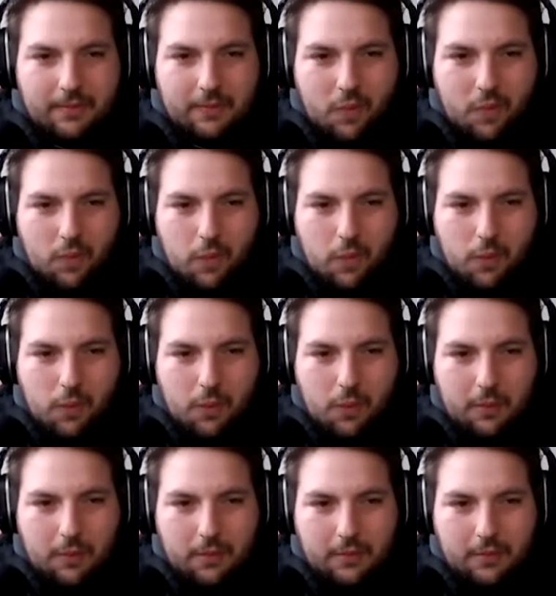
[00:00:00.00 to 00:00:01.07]

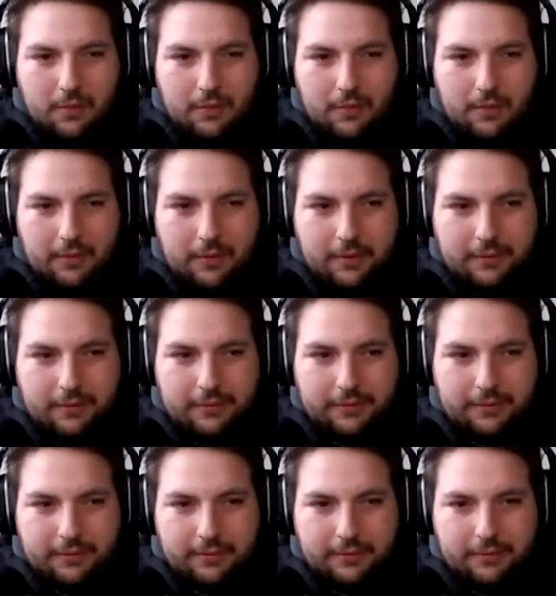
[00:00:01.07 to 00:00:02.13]

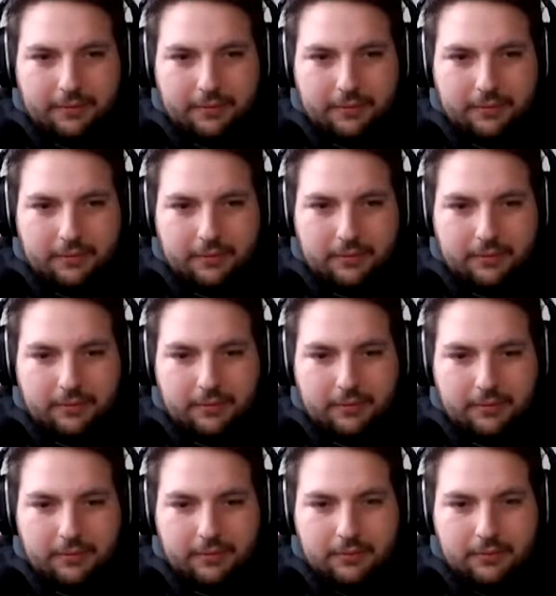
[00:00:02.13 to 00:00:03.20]

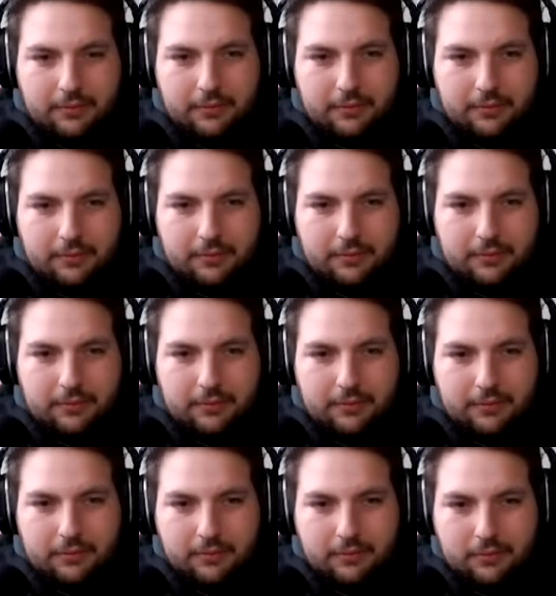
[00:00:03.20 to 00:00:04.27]

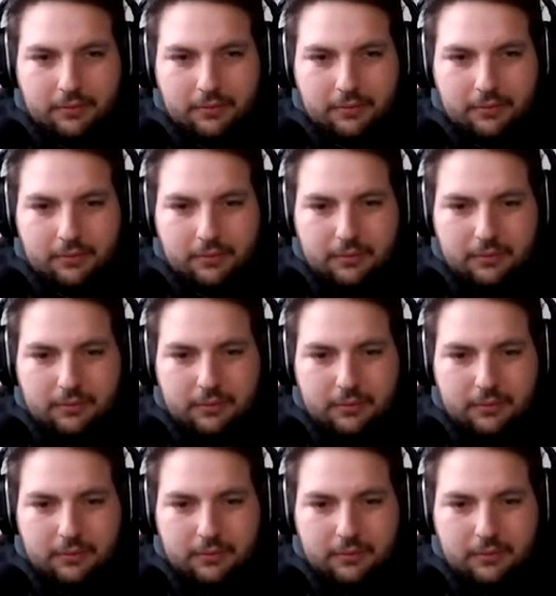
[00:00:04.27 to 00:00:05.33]

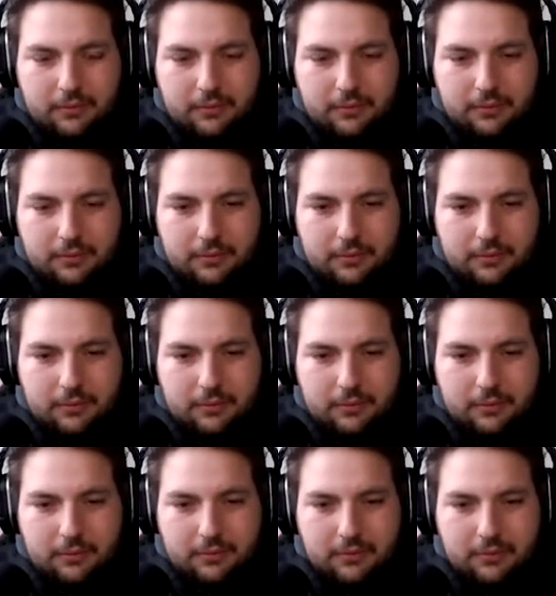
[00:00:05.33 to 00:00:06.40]

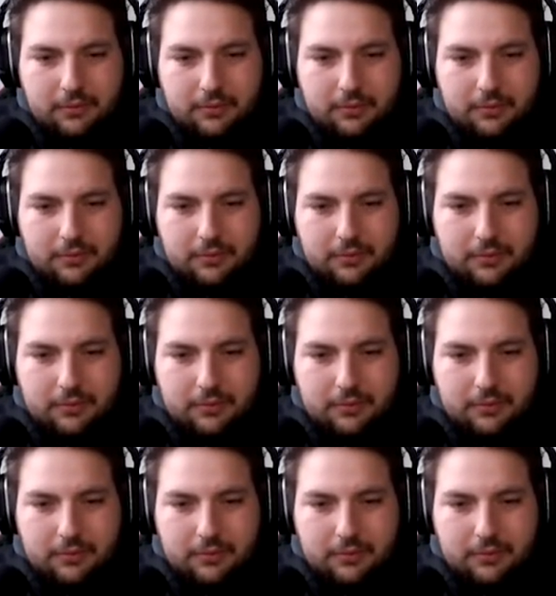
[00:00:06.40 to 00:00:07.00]
This person isn't speaking.